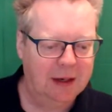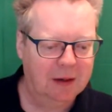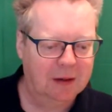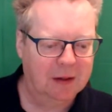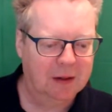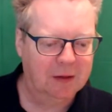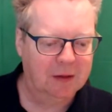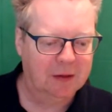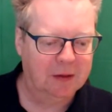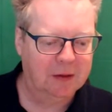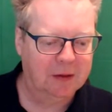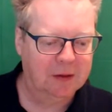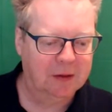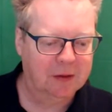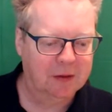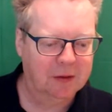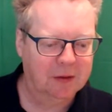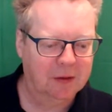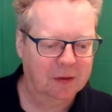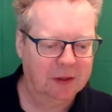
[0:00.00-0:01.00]
how
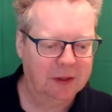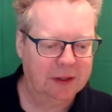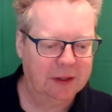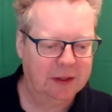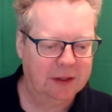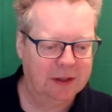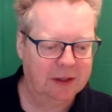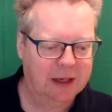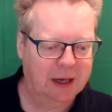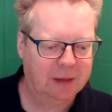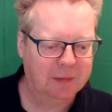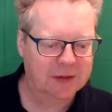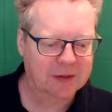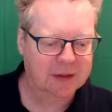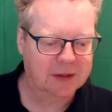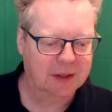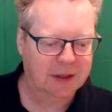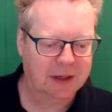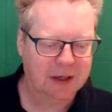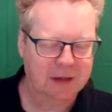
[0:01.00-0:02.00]
can join in
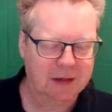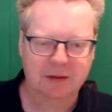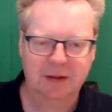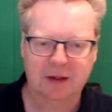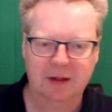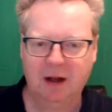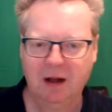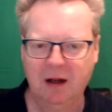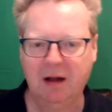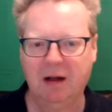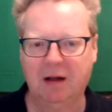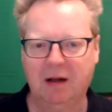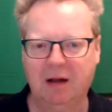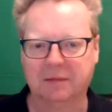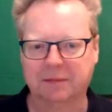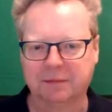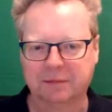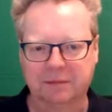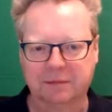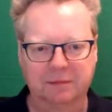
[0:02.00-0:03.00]
Amazon Live?
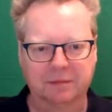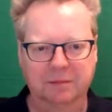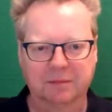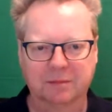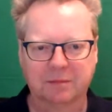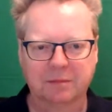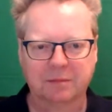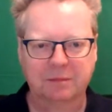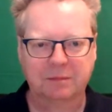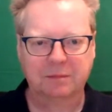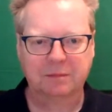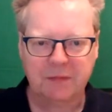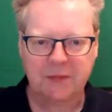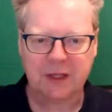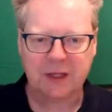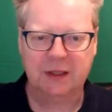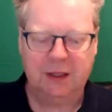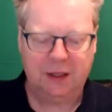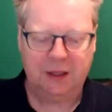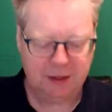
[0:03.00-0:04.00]
Ah, oh,
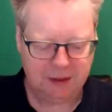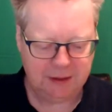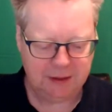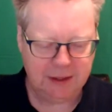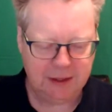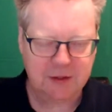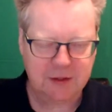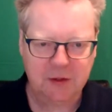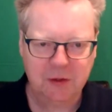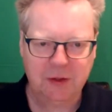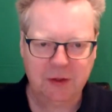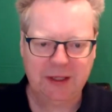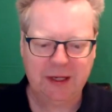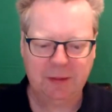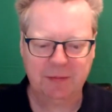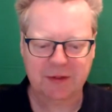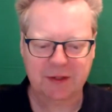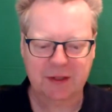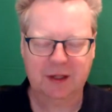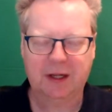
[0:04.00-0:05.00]
yeah, to join
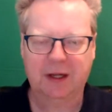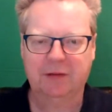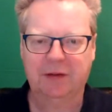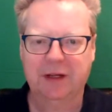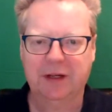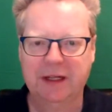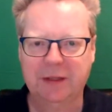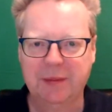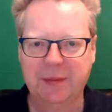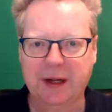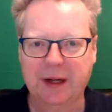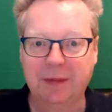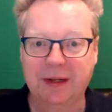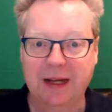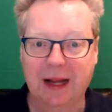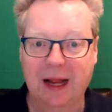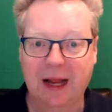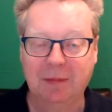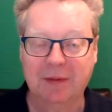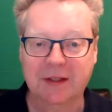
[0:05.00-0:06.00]
in Amazon Live, you need to
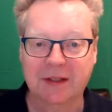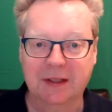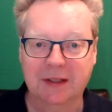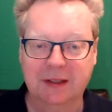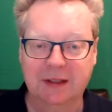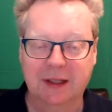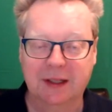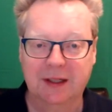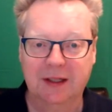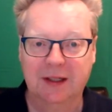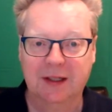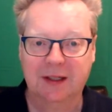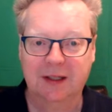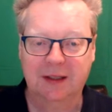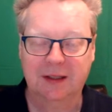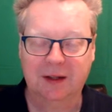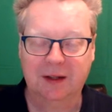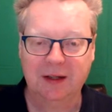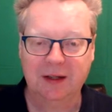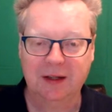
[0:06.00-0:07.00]
become an Amazon
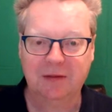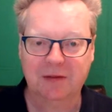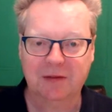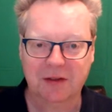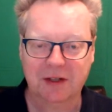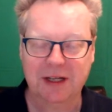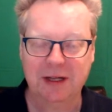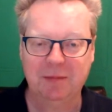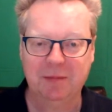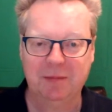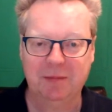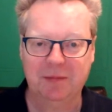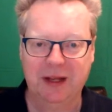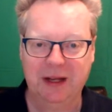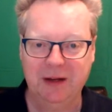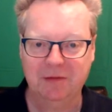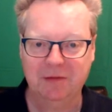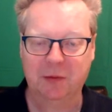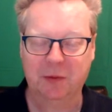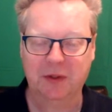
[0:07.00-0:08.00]
live
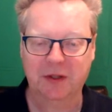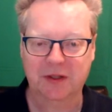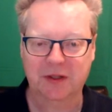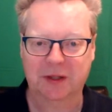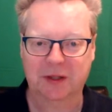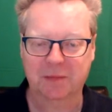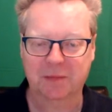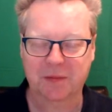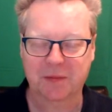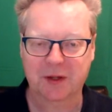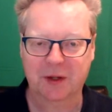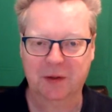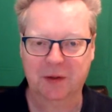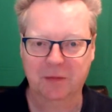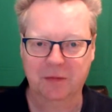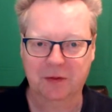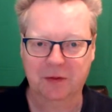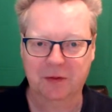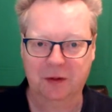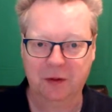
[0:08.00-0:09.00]
stream influencer.
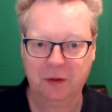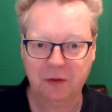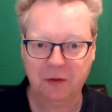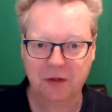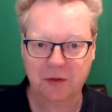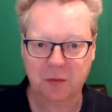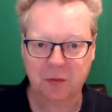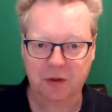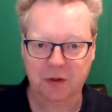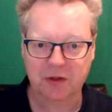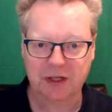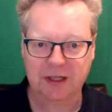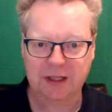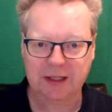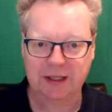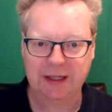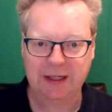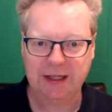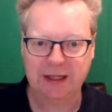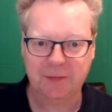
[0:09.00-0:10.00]
So you're just
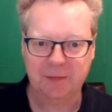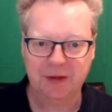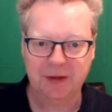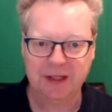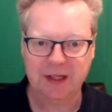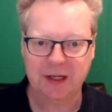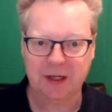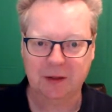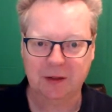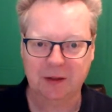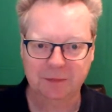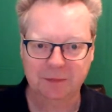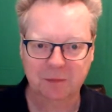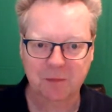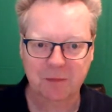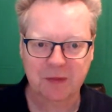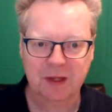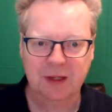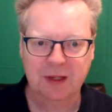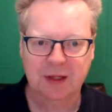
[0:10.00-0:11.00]
watching the video,